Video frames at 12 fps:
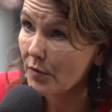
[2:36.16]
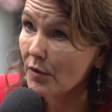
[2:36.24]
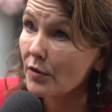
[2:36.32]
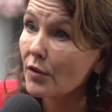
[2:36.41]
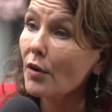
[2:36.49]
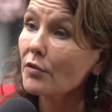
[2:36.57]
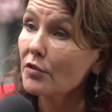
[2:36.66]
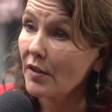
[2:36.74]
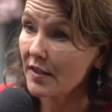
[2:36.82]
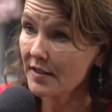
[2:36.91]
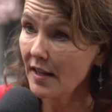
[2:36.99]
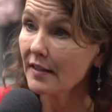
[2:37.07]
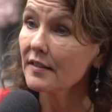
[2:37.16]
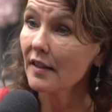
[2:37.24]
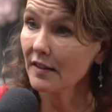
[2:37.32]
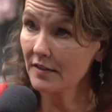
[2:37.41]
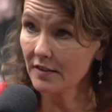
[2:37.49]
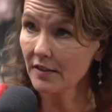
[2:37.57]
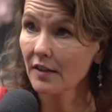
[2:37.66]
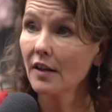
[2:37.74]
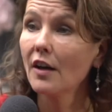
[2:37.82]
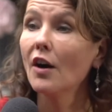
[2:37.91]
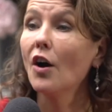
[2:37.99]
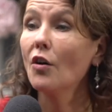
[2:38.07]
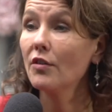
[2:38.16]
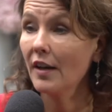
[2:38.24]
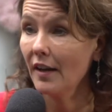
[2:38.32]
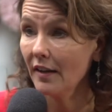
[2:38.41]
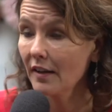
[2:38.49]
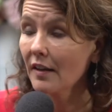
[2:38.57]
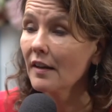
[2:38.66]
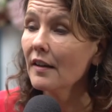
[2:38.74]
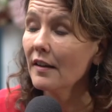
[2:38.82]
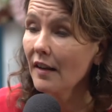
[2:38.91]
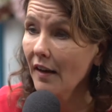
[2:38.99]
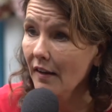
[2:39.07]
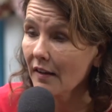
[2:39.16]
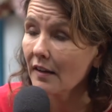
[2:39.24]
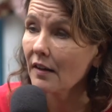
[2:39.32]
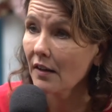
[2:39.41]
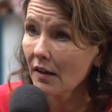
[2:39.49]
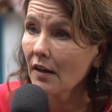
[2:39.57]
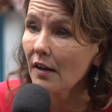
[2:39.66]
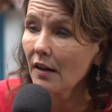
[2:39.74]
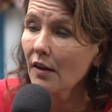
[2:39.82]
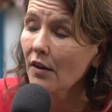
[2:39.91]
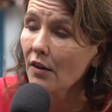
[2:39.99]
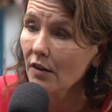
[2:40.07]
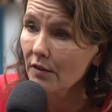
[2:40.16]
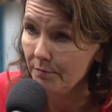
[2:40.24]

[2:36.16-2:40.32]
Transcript: Yes, the same system. Going to extend it? We okay. want to extend its yeah. functions.